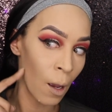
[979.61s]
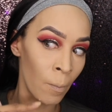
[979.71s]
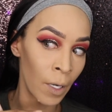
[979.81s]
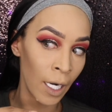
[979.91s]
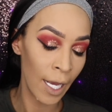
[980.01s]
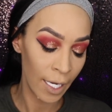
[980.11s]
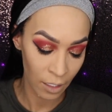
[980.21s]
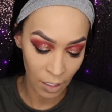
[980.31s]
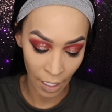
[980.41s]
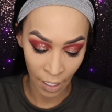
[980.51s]

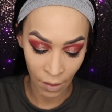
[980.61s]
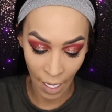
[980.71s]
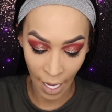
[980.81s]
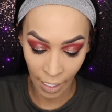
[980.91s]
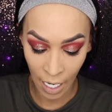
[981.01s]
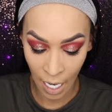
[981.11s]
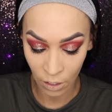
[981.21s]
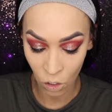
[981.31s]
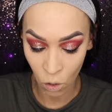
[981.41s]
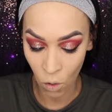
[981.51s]
blend in that
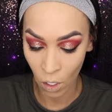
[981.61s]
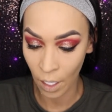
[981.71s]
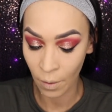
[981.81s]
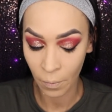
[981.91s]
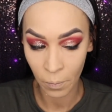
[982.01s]
contour.